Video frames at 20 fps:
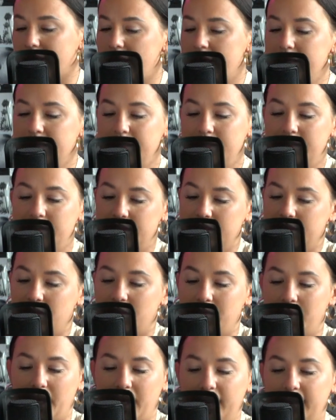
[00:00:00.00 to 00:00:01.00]
Kacie
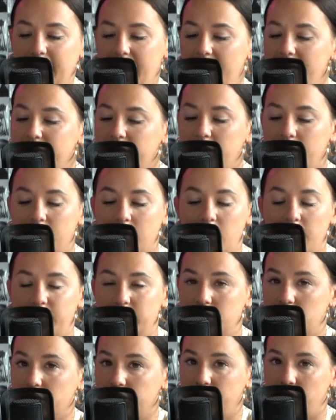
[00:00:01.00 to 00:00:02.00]
disobeyed, laughing it off
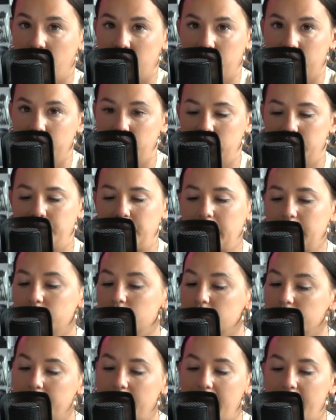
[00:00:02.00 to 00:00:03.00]
as her father just being
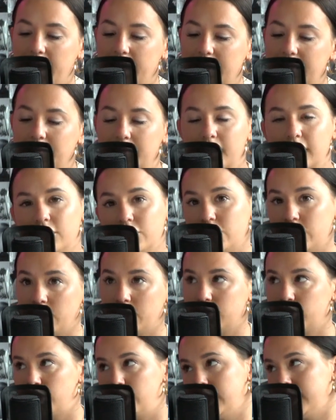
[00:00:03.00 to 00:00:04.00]
dramatic because,
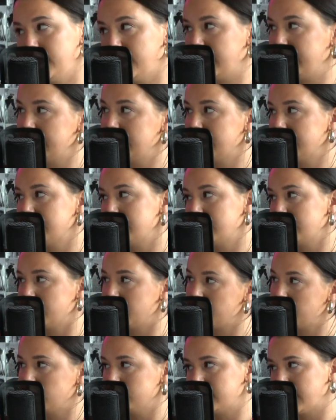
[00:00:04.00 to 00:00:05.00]
he doesn't
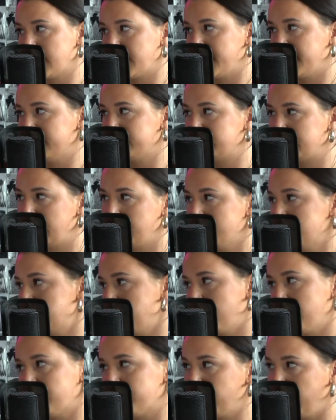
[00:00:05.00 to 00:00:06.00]
know Dave. Dave's
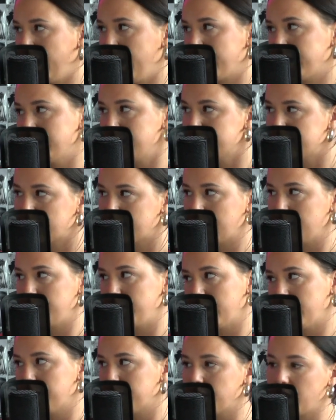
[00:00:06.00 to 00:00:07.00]
my friend. He's like a
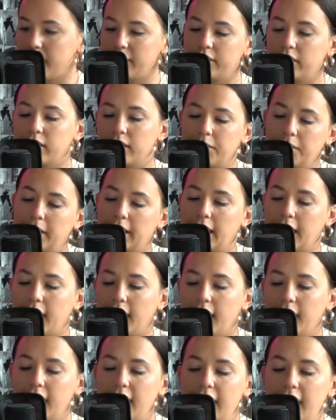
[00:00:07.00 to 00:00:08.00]
big brother to
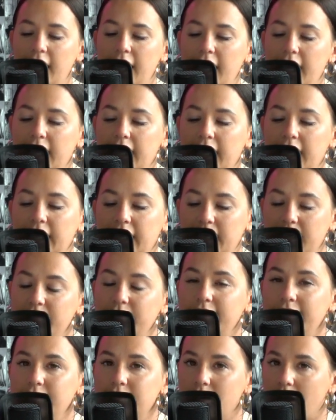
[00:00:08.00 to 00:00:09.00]
me.
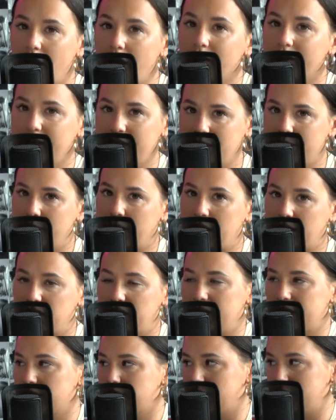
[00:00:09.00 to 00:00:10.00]
Even talking about
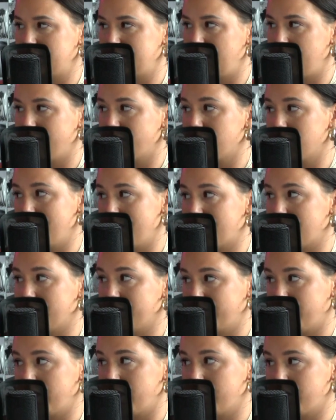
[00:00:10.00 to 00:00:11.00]
this with Dave and
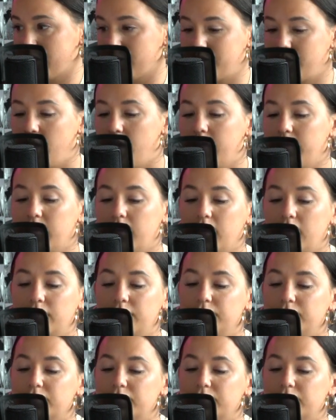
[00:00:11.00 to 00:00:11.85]
making fun of her father.